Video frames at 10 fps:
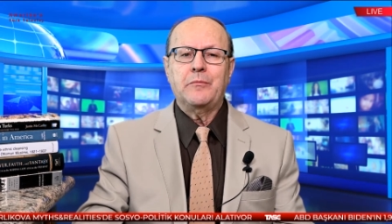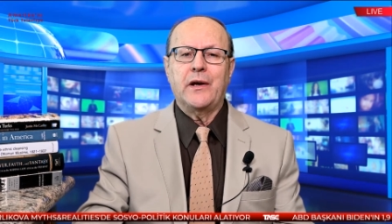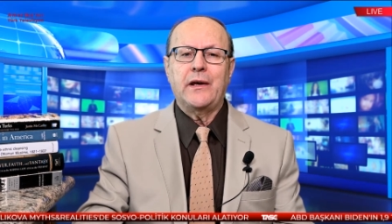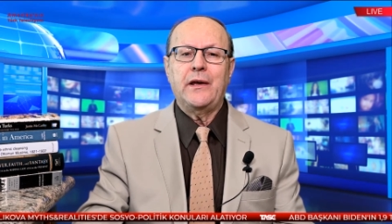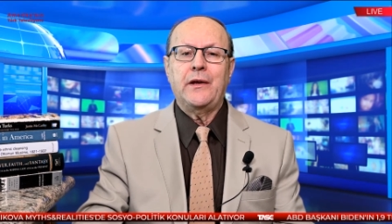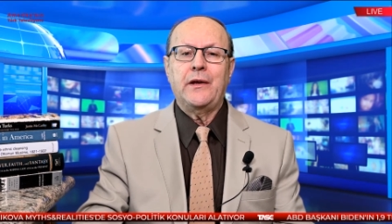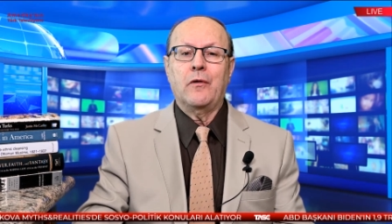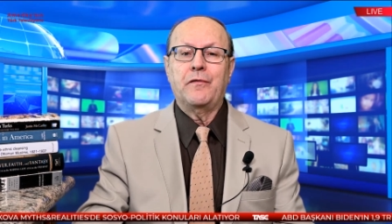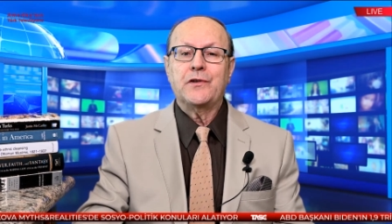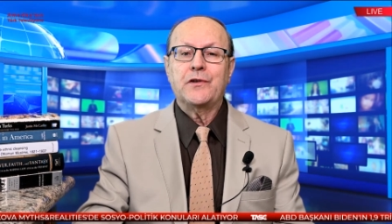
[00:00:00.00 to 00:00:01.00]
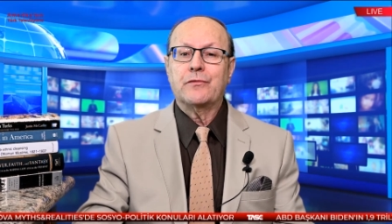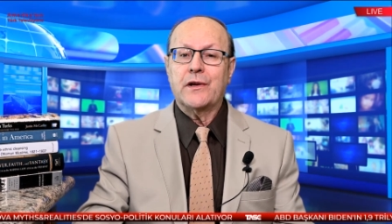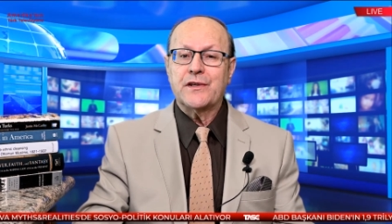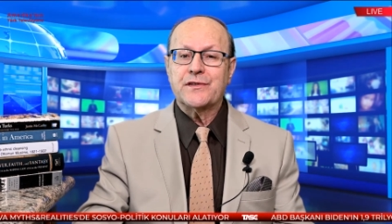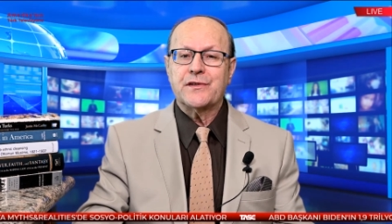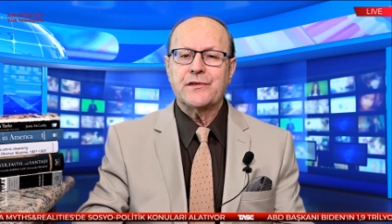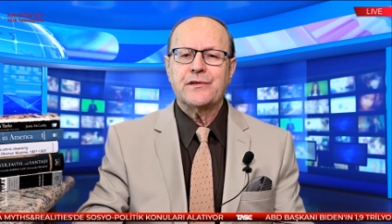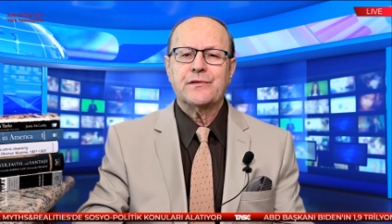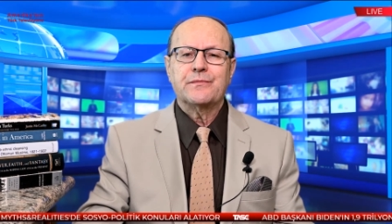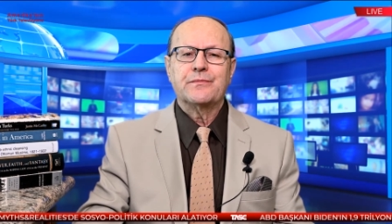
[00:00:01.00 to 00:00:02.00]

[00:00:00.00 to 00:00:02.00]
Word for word: Bey in official registers